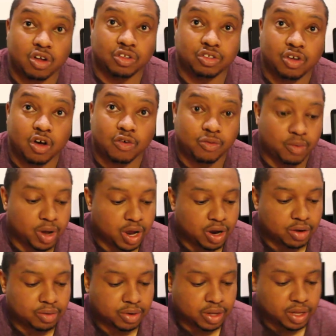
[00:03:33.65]
the
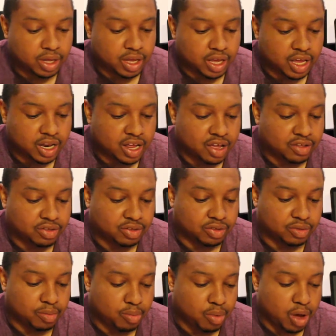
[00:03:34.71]
software, it
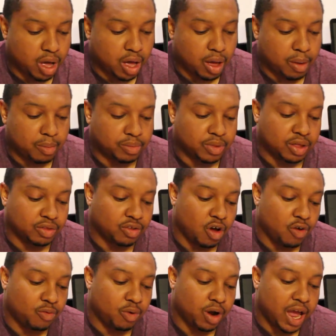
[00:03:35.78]
does the
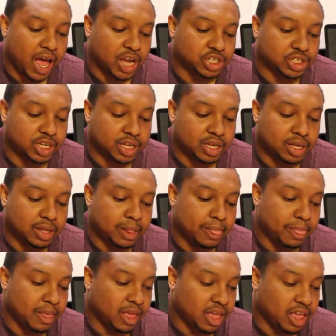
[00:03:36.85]
software actually
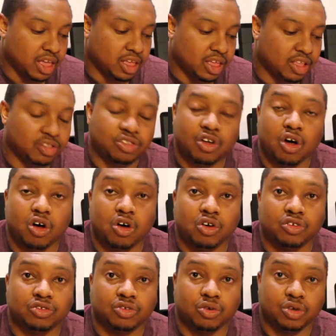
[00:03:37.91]

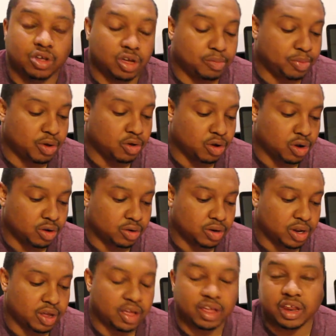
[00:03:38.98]
installs on your computer,
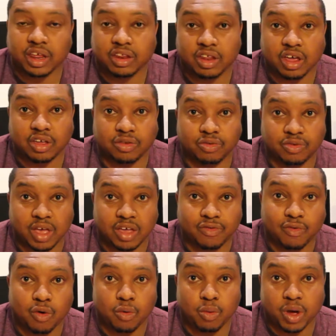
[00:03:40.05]
and it does say
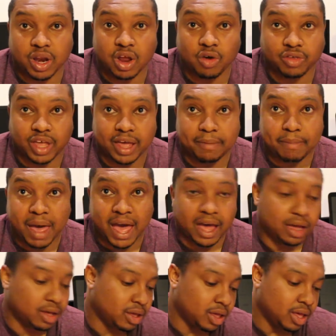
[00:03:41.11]
for Windows and
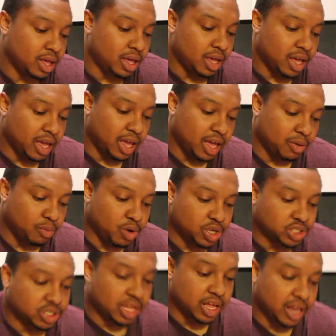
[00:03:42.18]
Mac,
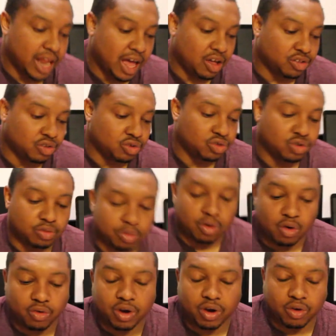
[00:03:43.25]
which that allows you to
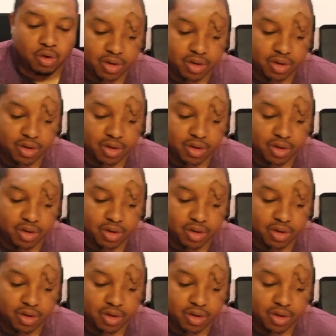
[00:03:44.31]
program